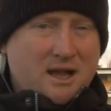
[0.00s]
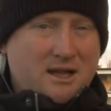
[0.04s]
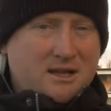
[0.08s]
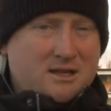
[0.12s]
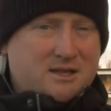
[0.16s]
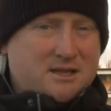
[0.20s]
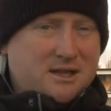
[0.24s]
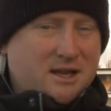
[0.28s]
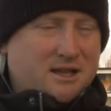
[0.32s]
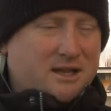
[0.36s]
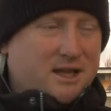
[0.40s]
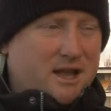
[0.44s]

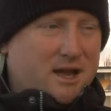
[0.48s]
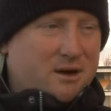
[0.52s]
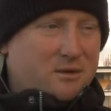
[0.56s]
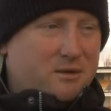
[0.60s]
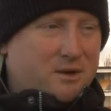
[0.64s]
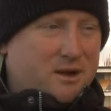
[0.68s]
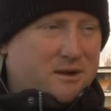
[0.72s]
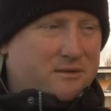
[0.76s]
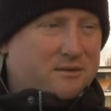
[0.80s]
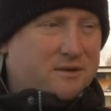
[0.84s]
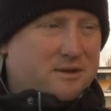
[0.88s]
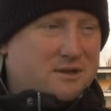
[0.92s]
Saturday
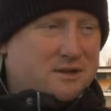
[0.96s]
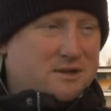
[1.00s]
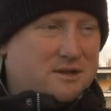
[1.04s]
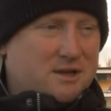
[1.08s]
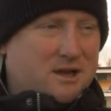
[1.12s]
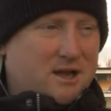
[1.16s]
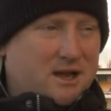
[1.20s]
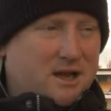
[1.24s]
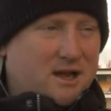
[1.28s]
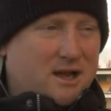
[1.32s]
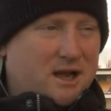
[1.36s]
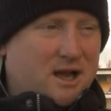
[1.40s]
will give us
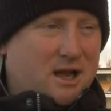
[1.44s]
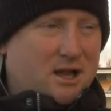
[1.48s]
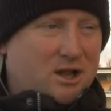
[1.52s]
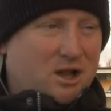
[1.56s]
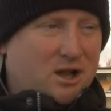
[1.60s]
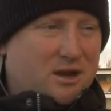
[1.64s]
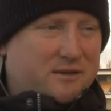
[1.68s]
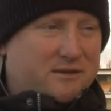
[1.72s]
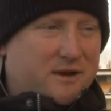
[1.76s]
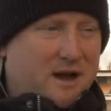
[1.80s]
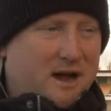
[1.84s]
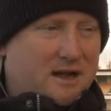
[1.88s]
a
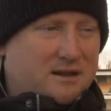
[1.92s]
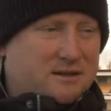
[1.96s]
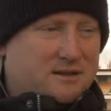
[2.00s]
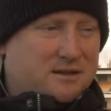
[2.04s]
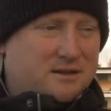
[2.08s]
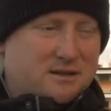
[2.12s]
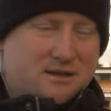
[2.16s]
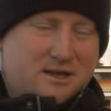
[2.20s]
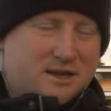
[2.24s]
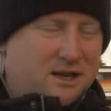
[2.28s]
lot of answers.